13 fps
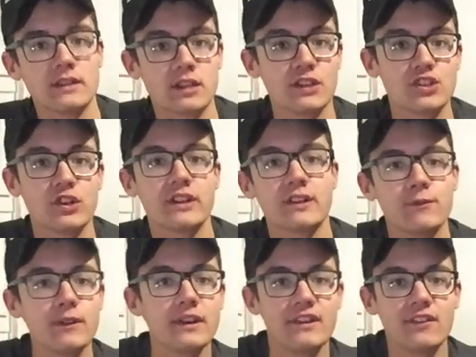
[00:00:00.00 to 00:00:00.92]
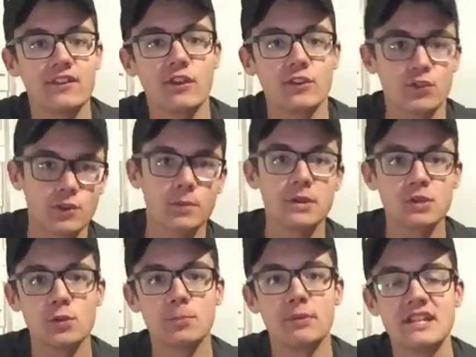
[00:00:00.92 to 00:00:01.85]
concerning Infinity Stone. So he went
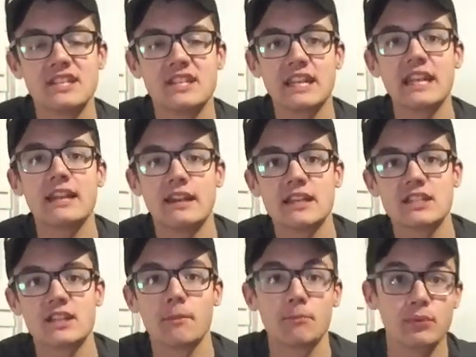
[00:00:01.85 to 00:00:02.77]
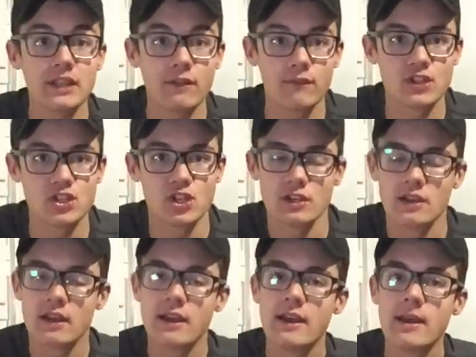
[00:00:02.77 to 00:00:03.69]
to a place to get his complete vision
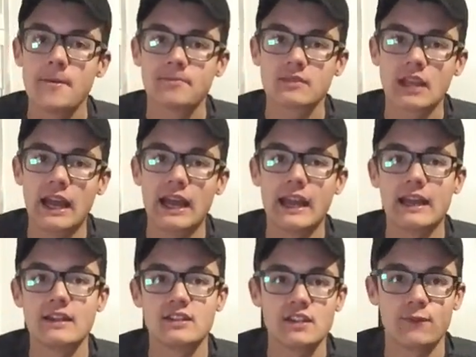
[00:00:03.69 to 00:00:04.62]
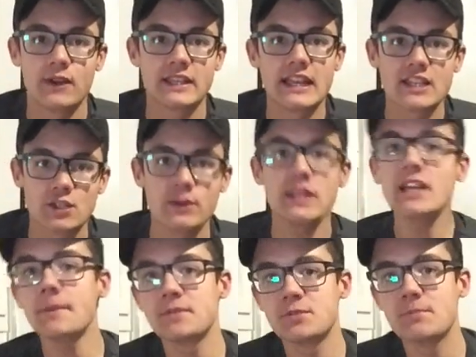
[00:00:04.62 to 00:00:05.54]
and stuff like that. So he
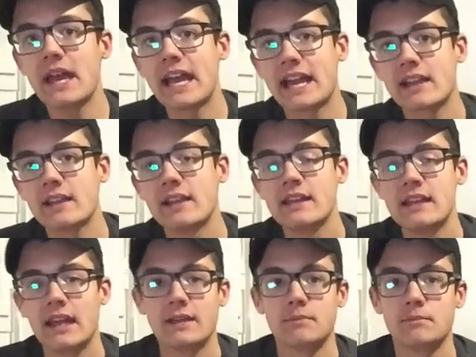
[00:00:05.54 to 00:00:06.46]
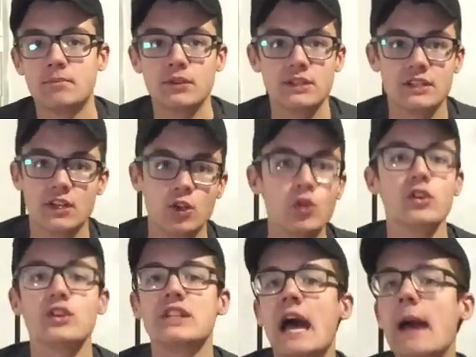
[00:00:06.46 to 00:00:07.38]
comes back and puts in who
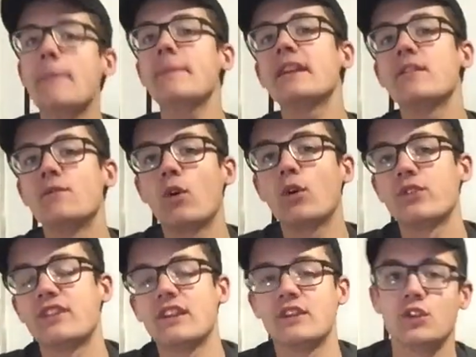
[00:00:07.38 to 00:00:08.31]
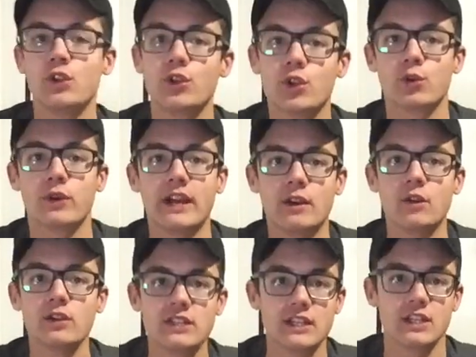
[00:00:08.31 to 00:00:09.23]
knows how many volts into the
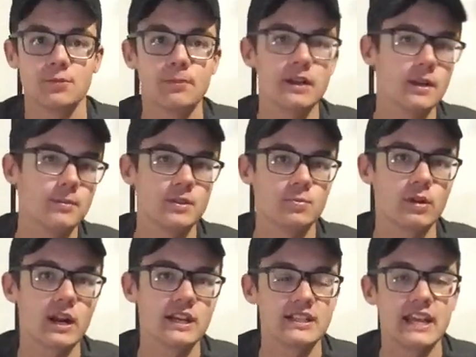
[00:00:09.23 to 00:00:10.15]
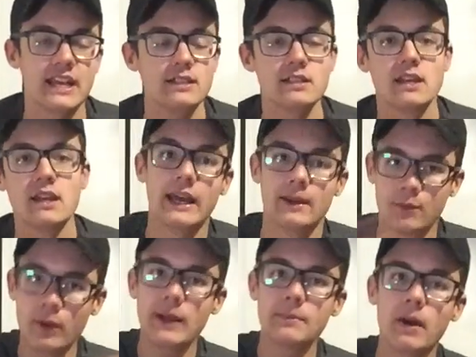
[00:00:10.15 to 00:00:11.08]
Cradle to speed up its process. A
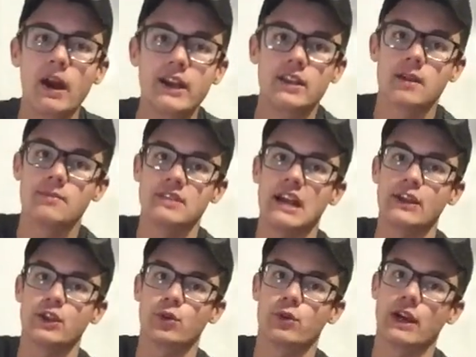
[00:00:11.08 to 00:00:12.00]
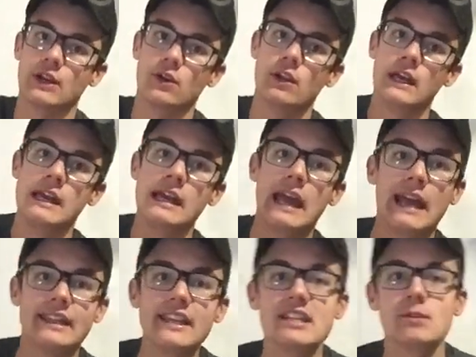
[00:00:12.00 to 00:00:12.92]
red body comes out of the Cradle,
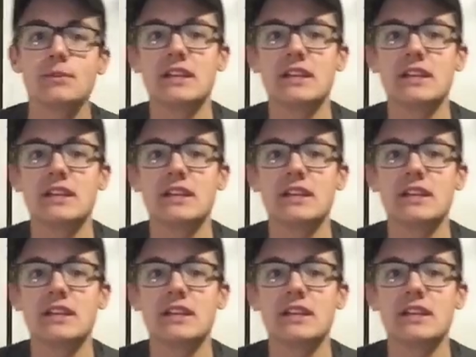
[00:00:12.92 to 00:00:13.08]
and this